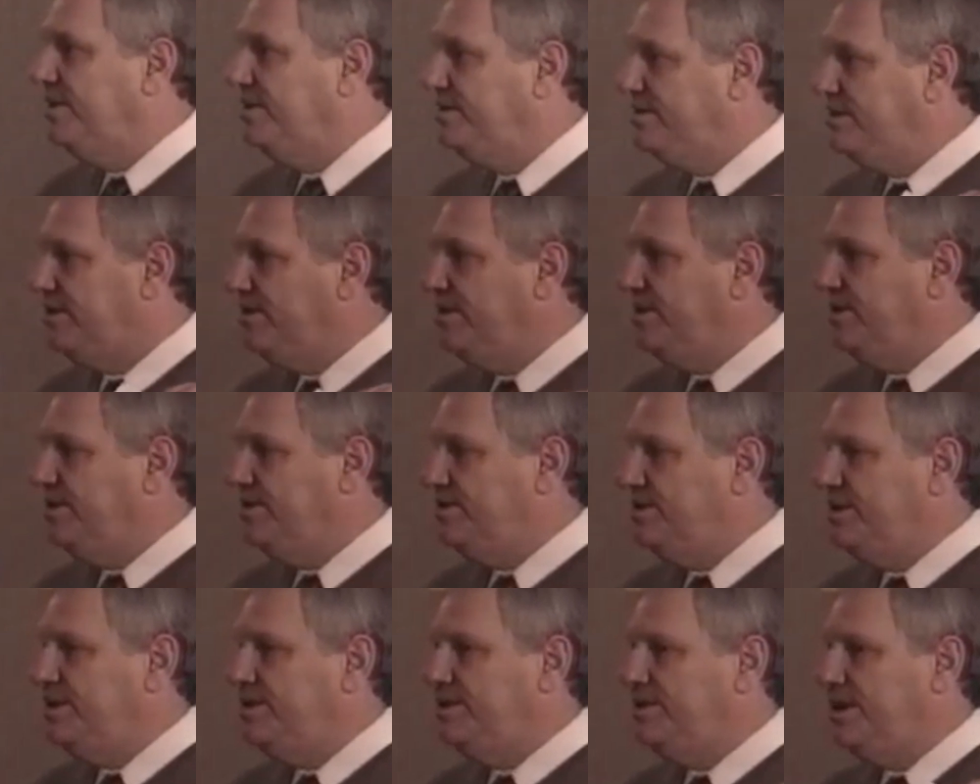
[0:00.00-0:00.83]
So then
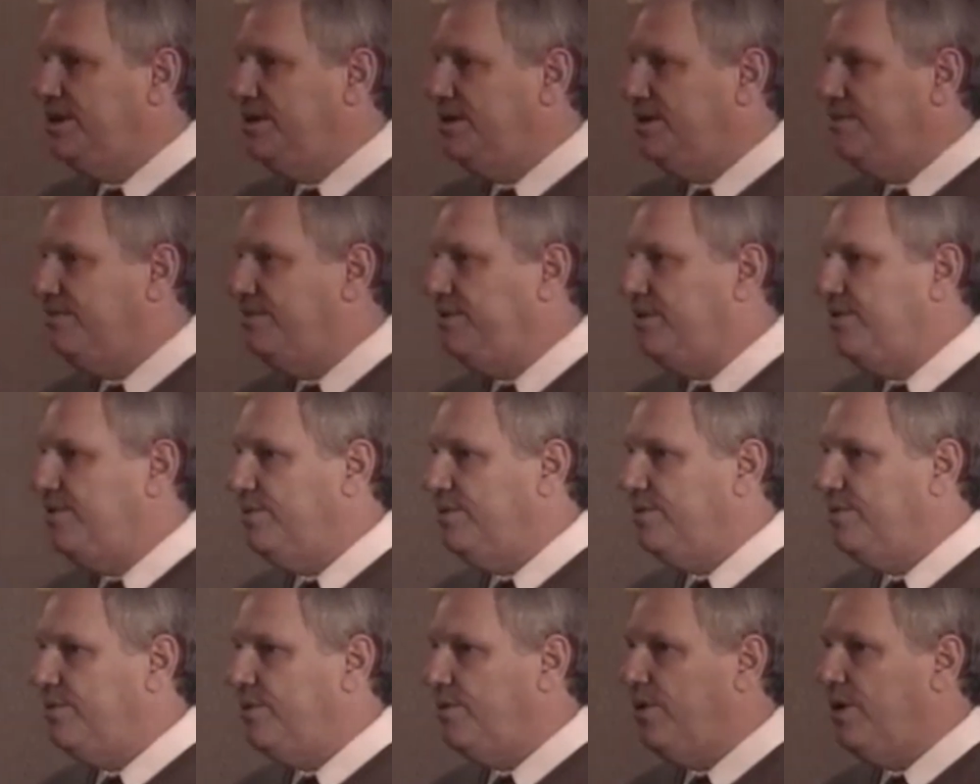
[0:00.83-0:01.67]
she's on the phone
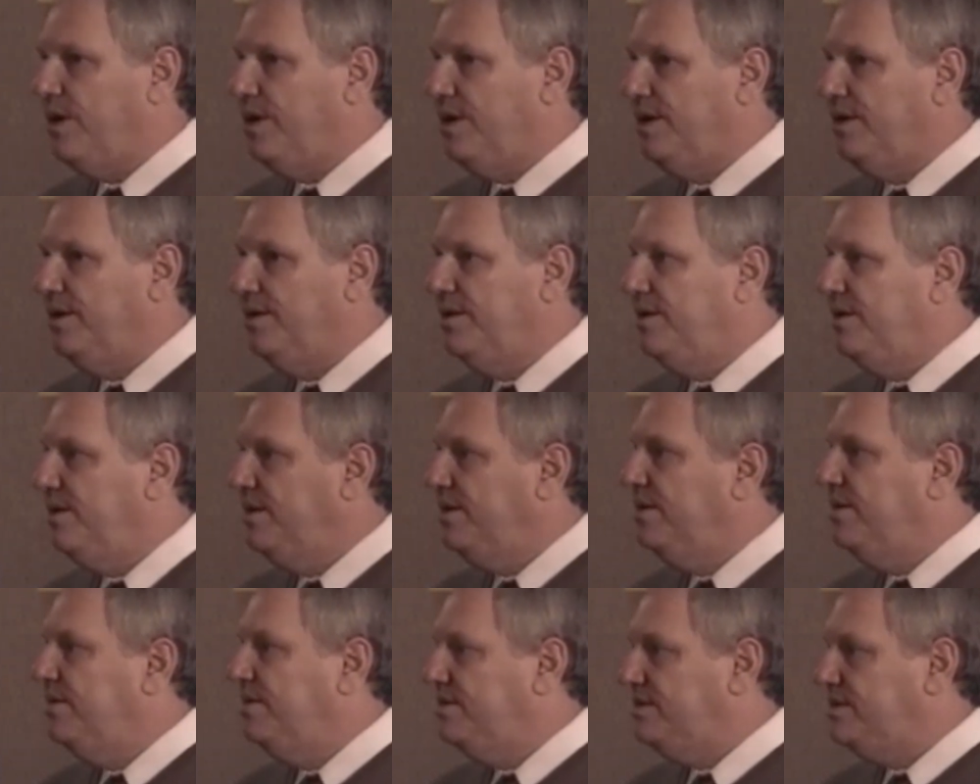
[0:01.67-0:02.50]
with Roy
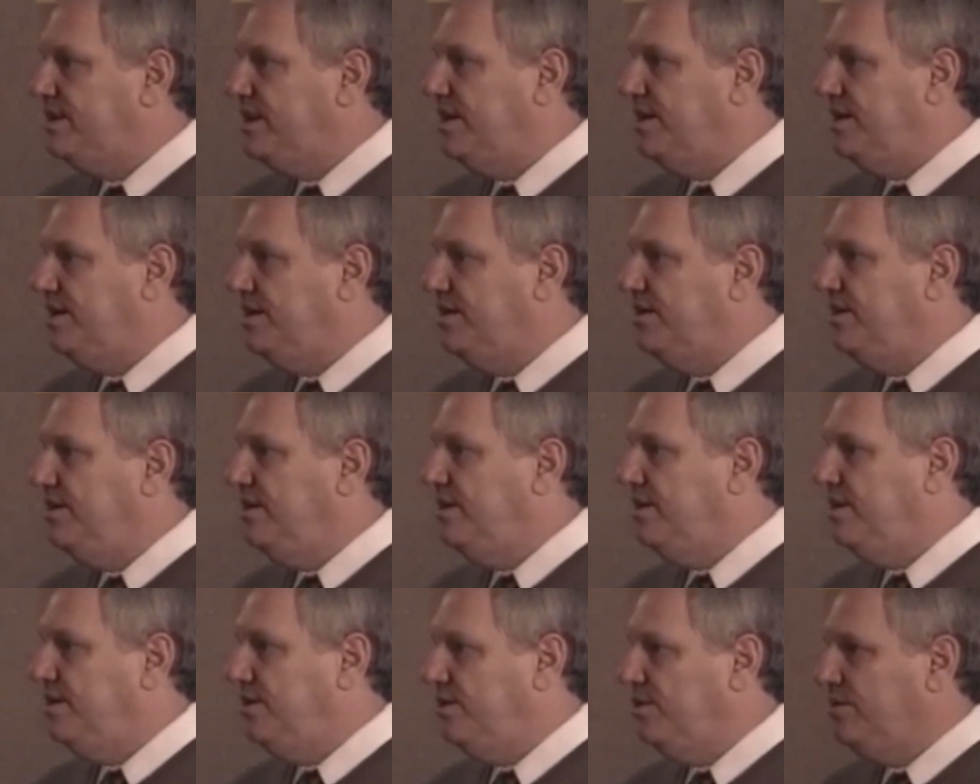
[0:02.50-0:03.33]
saying,
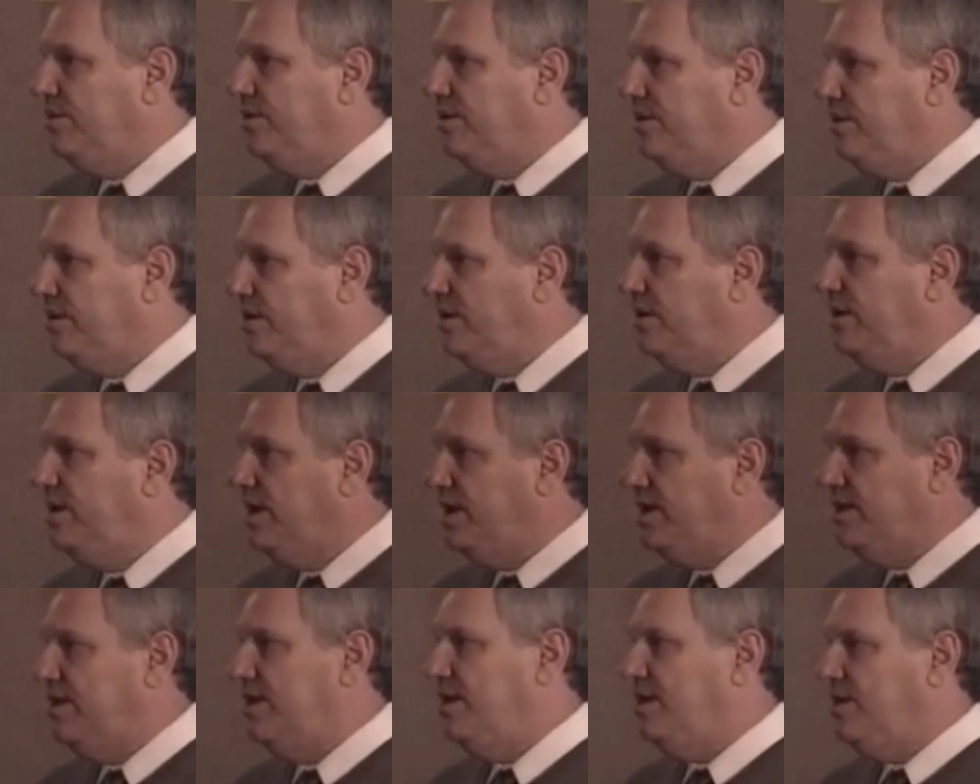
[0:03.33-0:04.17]
you know,
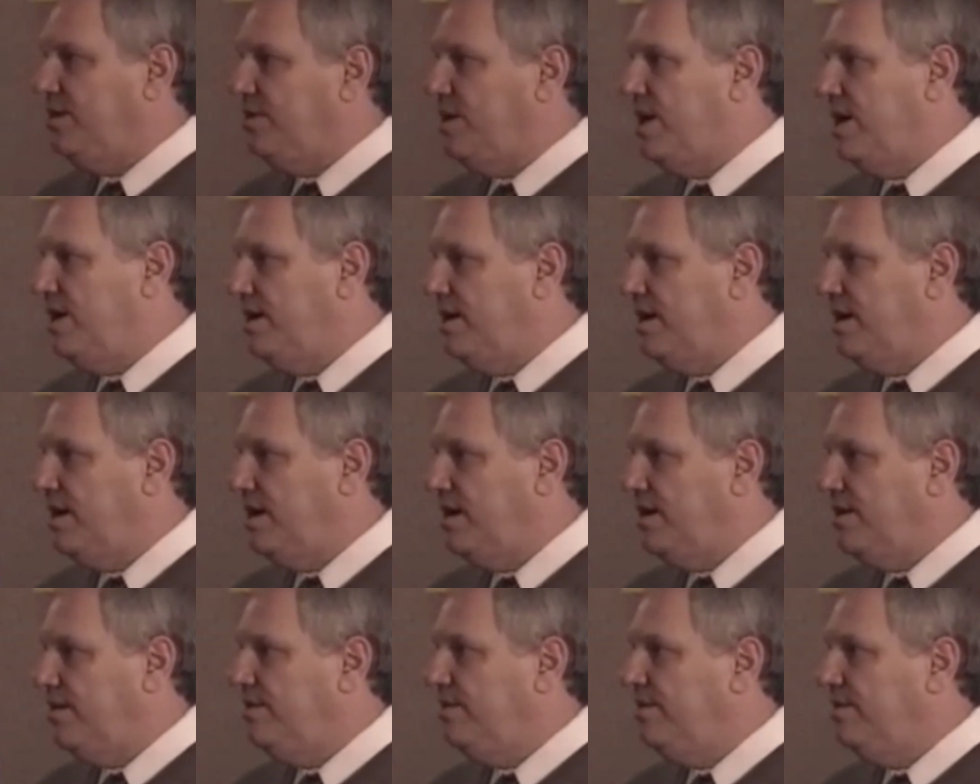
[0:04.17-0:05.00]
get there right
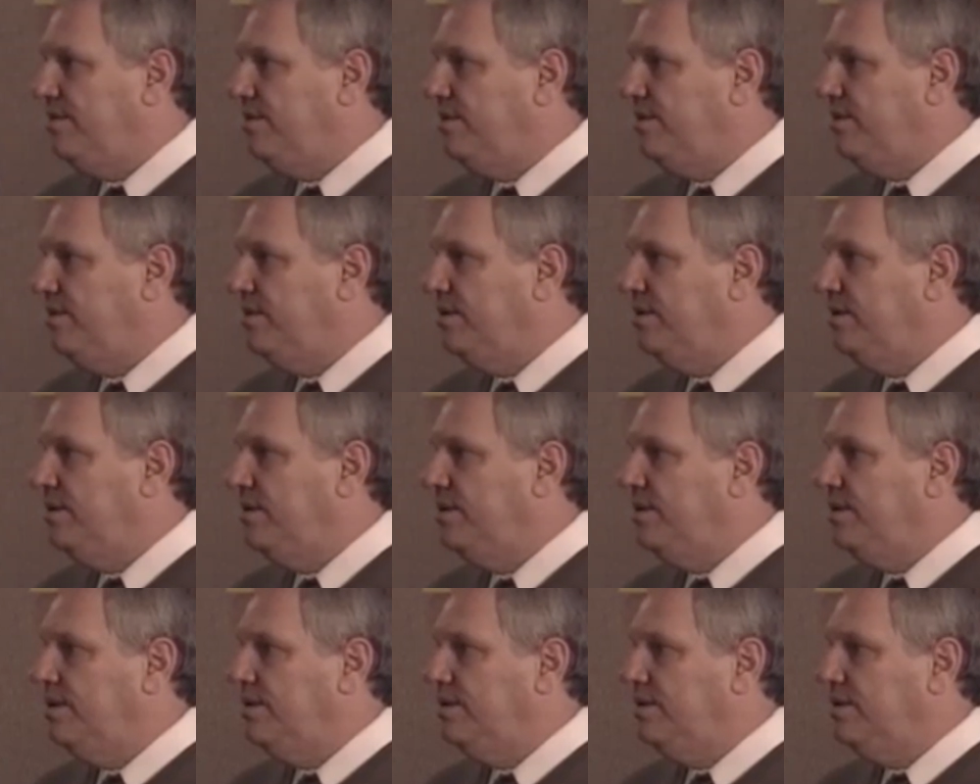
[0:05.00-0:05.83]
now.
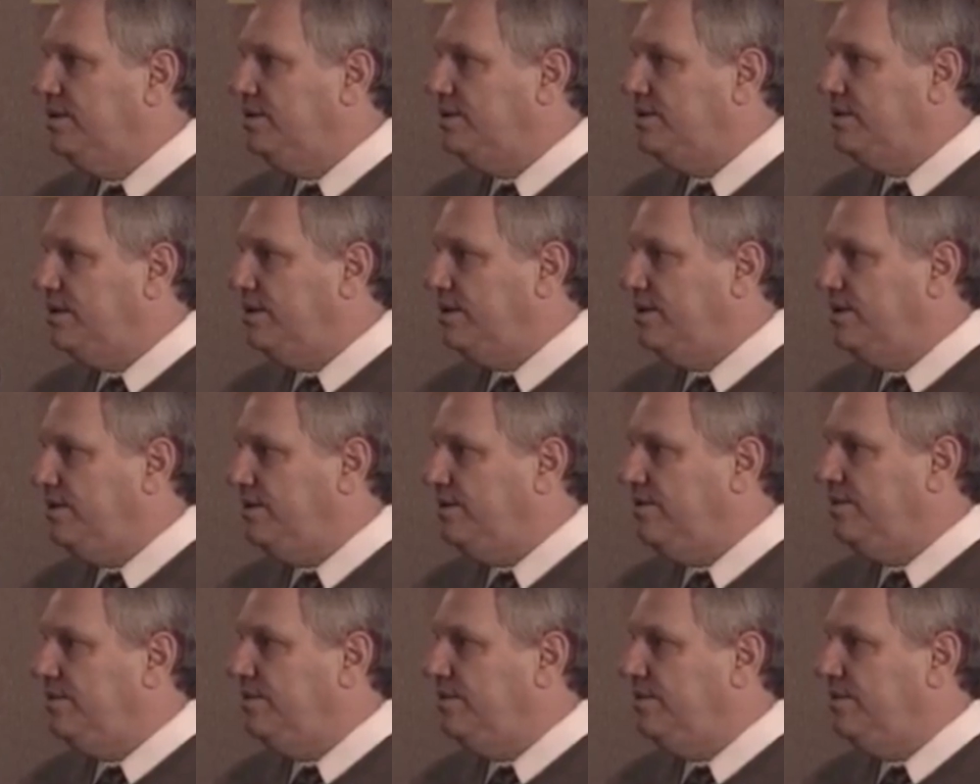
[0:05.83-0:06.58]
So